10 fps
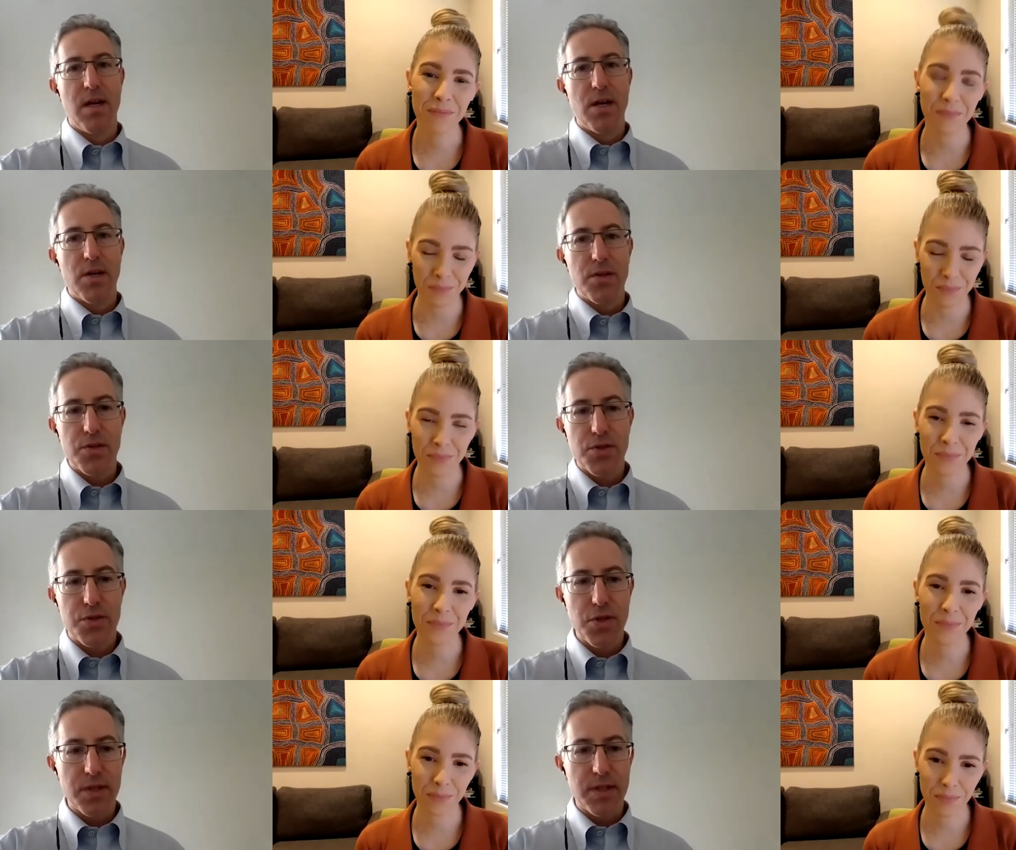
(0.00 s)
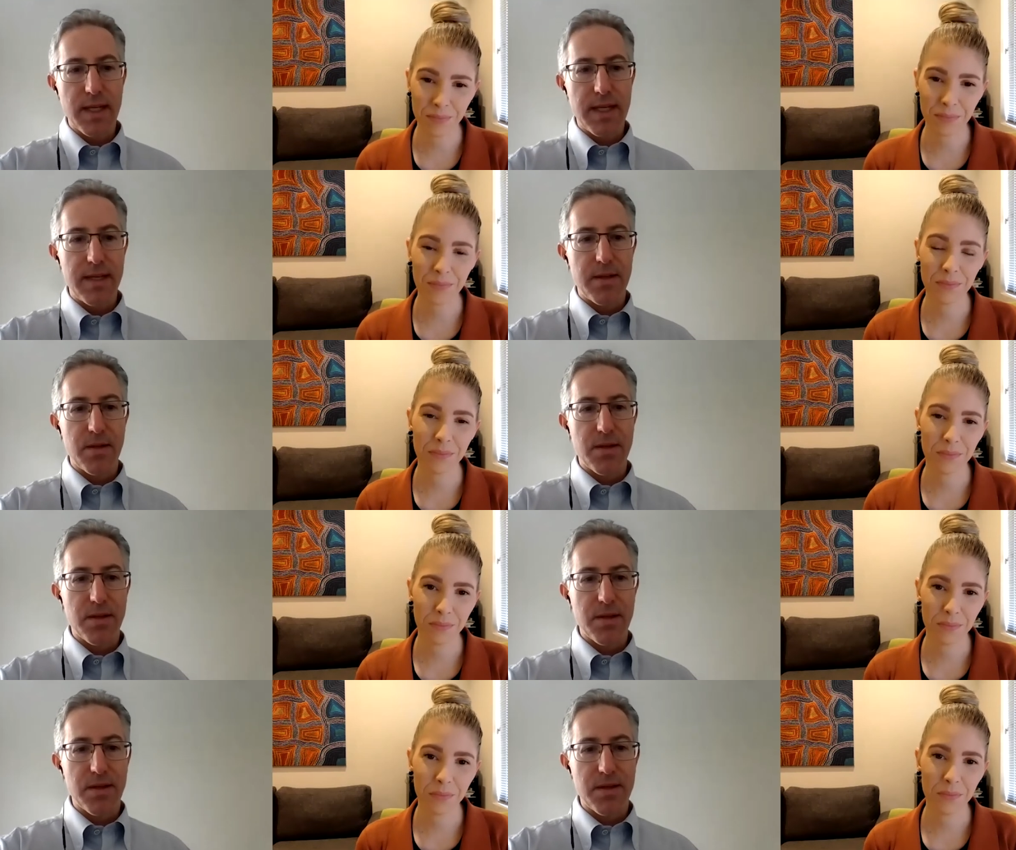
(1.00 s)
Speaker 1: Mm-hmm. Certainly,
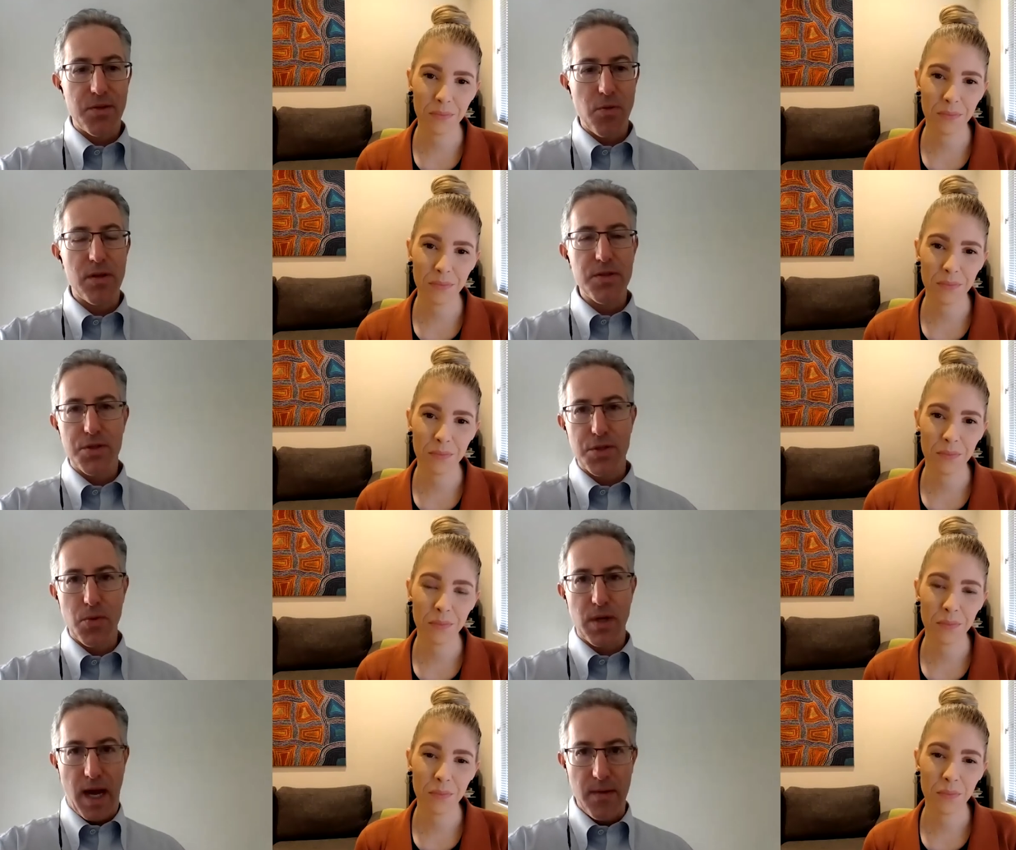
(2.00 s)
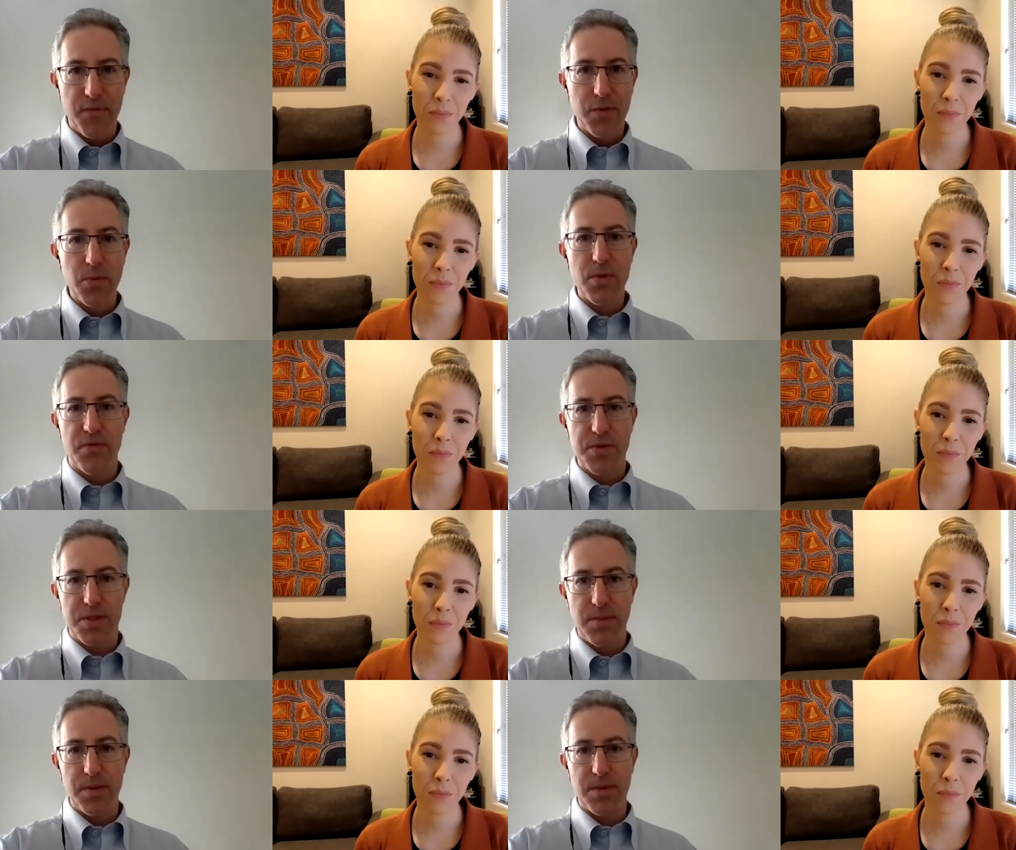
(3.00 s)
neurologists who are comfortable with
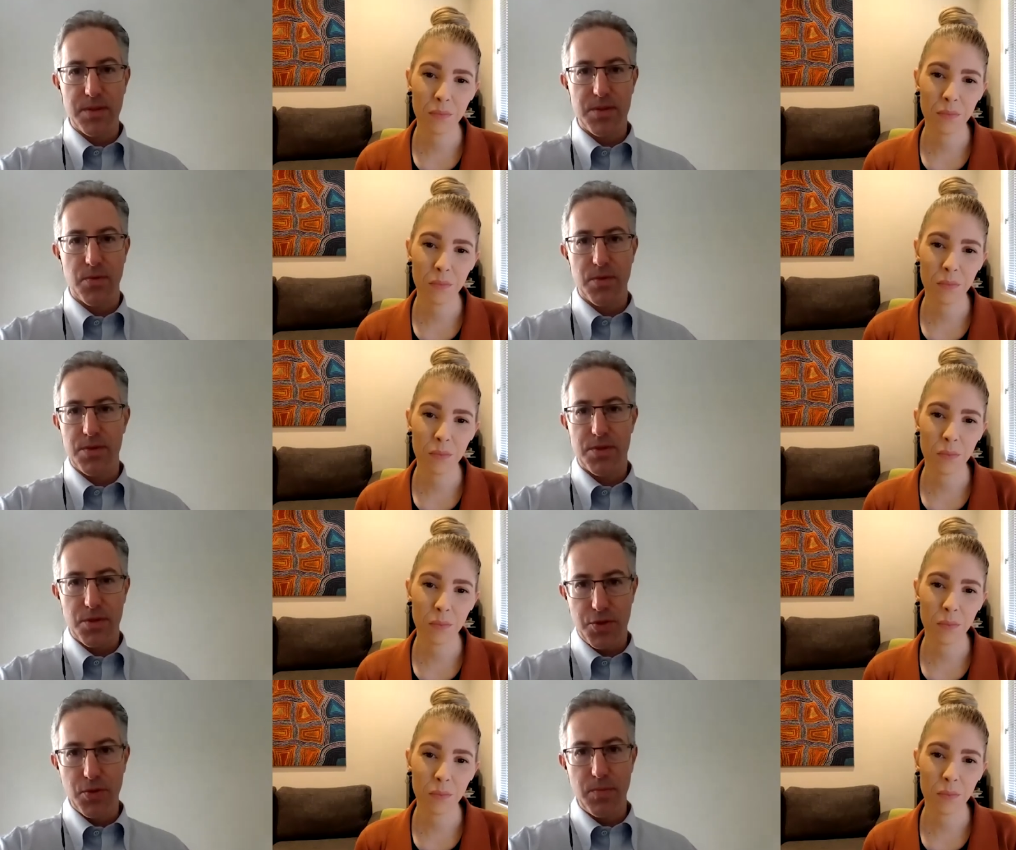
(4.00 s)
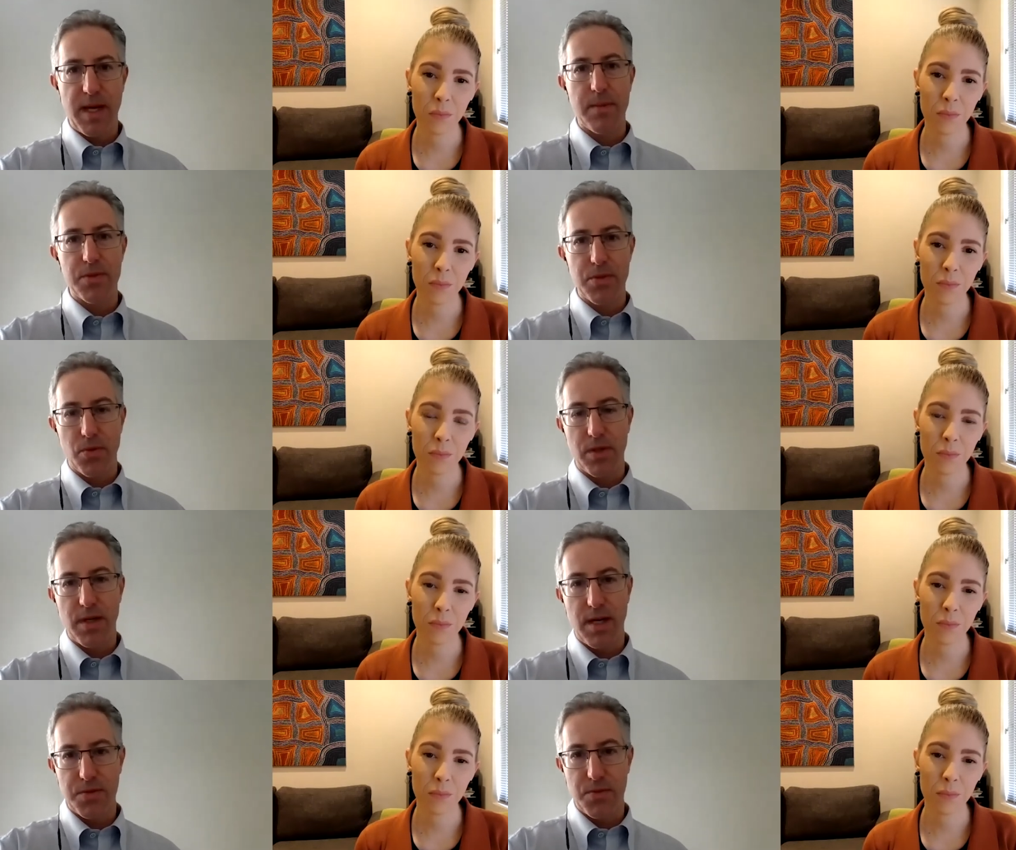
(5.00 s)
vestibular disorders should be able to
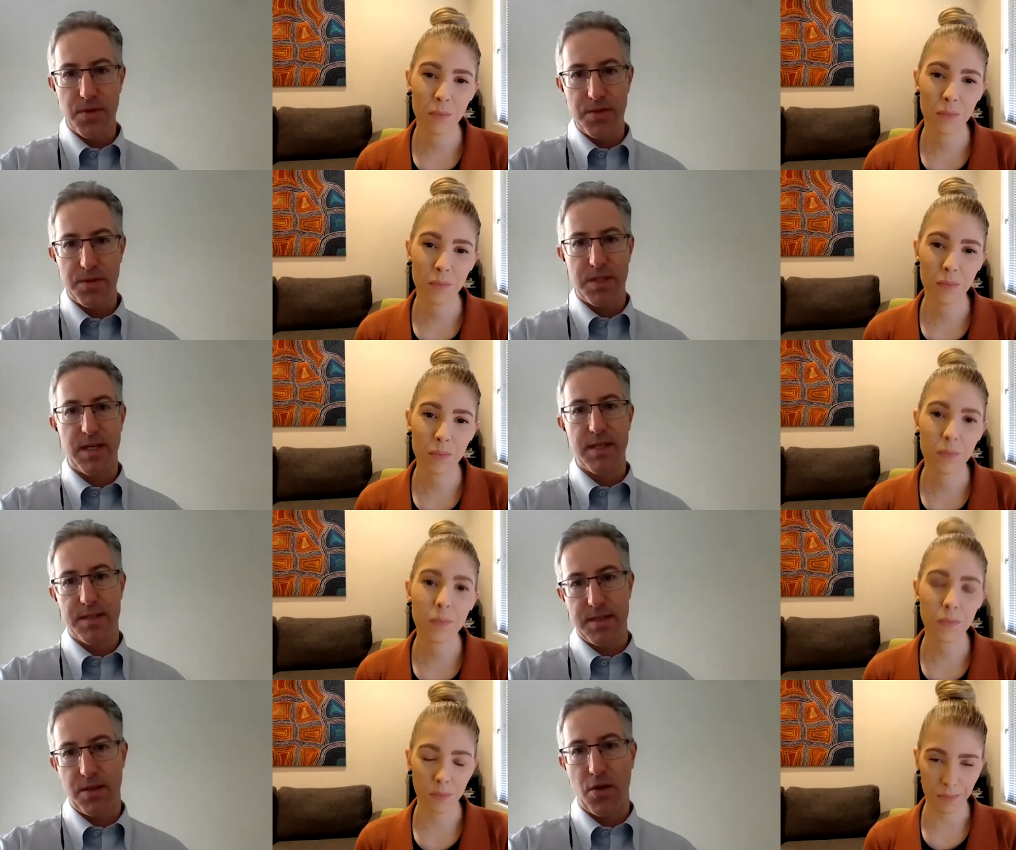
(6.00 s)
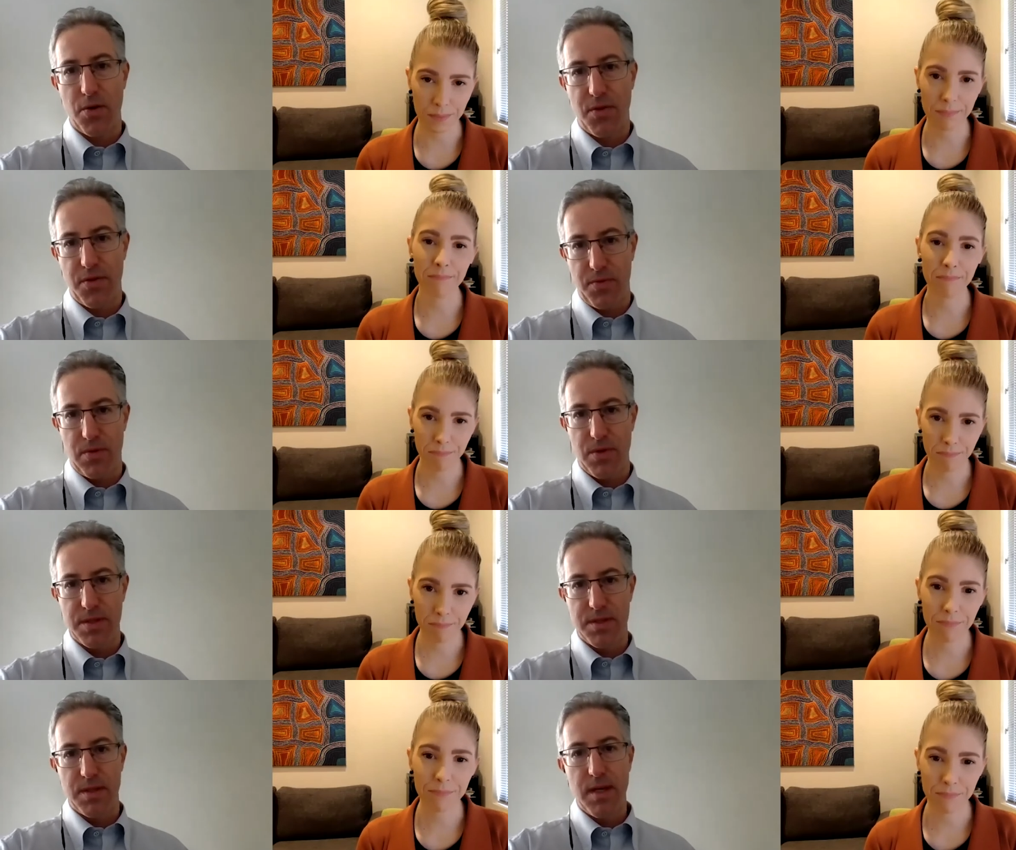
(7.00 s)
organize all those tests and go through it